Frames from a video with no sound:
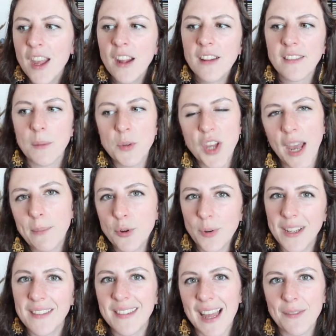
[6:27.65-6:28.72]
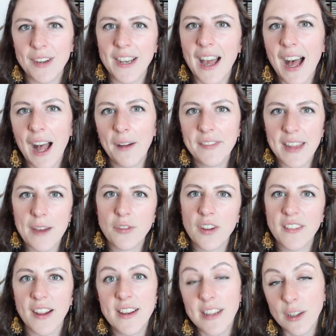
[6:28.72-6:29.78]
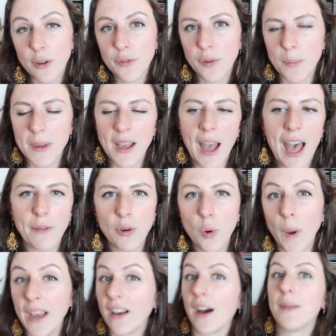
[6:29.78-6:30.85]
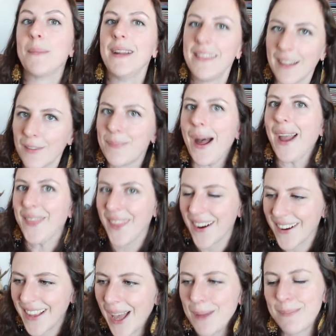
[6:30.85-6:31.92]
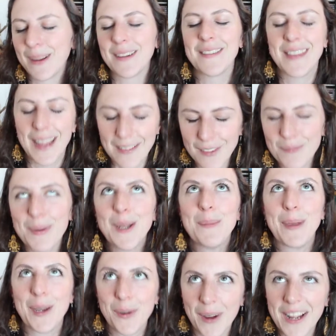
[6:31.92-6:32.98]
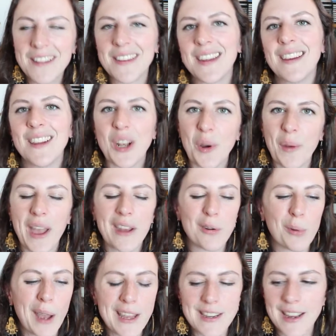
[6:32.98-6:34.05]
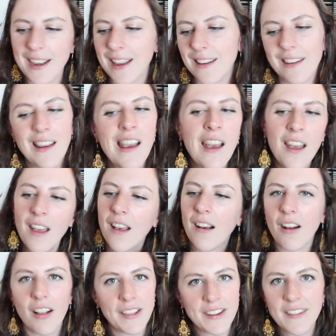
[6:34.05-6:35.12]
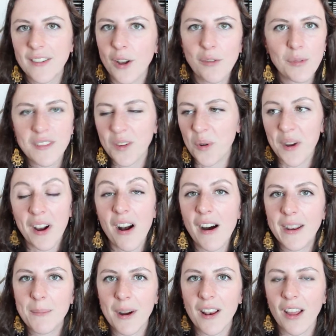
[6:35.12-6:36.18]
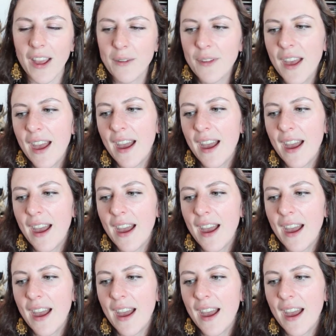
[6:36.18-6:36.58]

Sometime between 7 and half 7 is ideal for me. I haven't quite gotten myself back there yet because things have been a bit crazy, you know, I had a wedding and all this stuff was going on in my life.